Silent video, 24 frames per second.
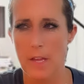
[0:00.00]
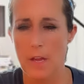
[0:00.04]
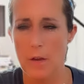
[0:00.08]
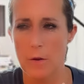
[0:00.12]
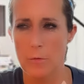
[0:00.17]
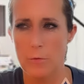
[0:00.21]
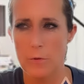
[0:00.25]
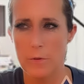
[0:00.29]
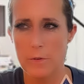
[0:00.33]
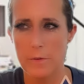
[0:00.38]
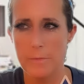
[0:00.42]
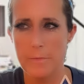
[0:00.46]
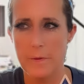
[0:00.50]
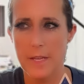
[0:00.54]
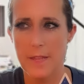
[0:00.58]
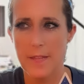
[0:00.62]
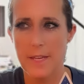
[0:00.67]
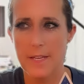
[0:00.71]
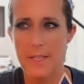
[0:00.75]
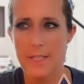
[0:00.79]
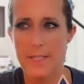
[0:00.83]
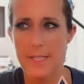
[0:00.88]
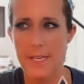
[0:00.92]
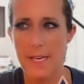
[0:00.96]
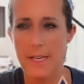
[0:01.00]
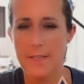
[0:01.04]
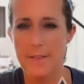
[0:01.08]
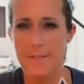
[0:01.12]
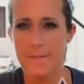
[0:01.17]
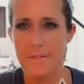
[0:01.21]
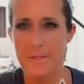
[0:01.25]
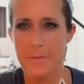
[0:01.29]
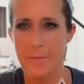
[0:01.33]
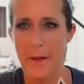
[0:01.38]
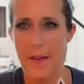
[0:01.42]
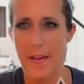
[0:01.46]
What would be the incentive
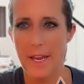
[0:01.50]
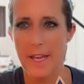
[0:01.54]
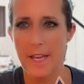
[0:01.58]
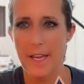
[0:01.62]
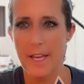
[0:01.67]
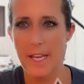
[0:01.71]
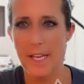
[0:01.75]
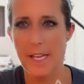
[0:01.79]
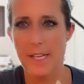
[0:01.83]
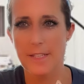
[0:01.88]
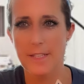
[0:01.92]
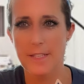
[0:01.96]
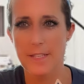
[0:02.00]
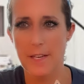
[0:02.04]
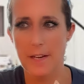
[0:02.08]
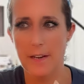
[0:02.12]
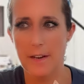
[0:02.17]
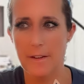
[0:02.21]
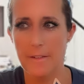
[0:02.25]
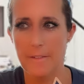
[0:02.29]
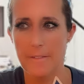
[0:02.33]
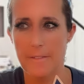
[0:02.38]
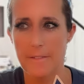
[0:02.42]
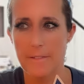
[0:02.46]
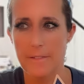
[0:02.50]
to pay Higgins off?